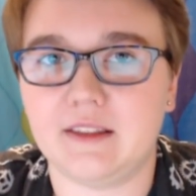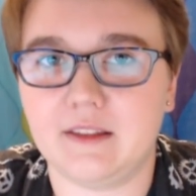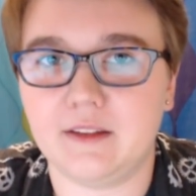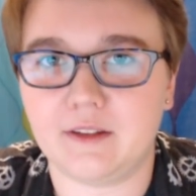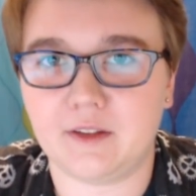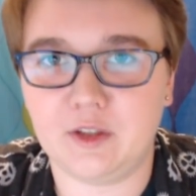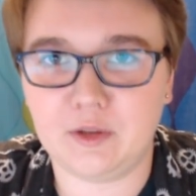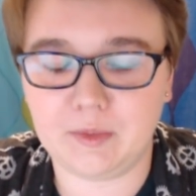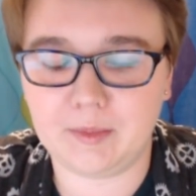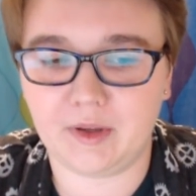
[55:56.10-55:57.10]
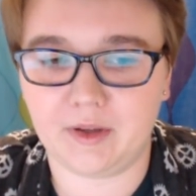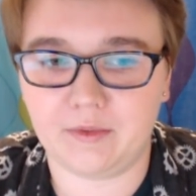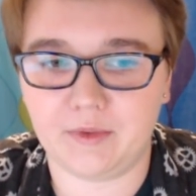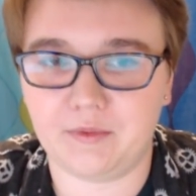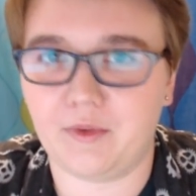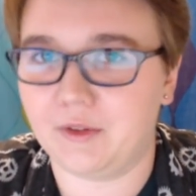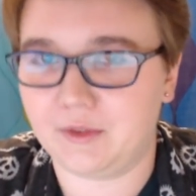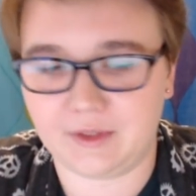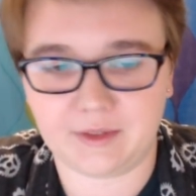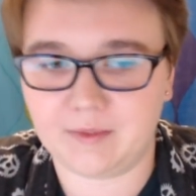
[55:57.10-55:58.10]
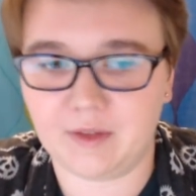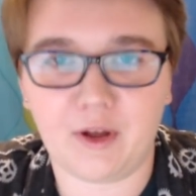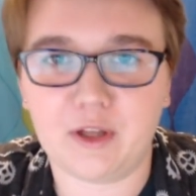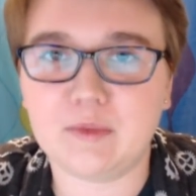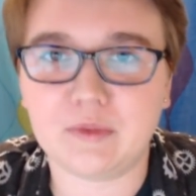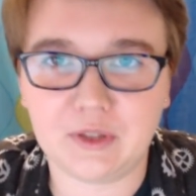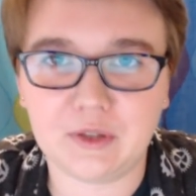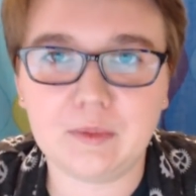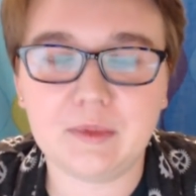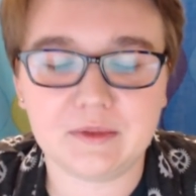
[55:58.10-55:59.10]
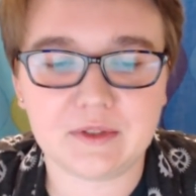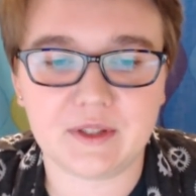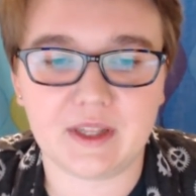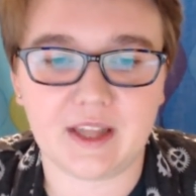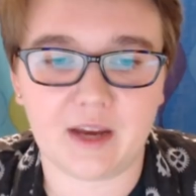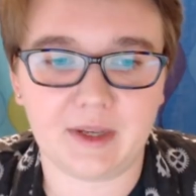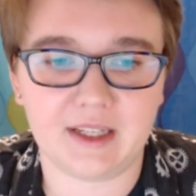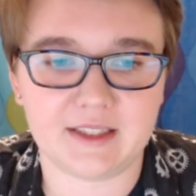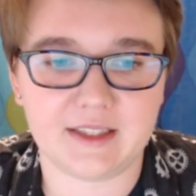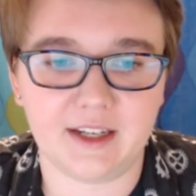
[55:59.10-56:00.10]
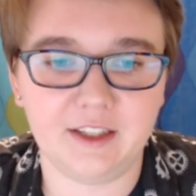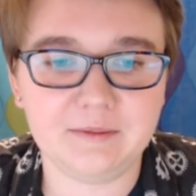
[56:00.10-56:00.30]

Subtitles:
the cube of the volume, like the volume of cube, so that way it's there.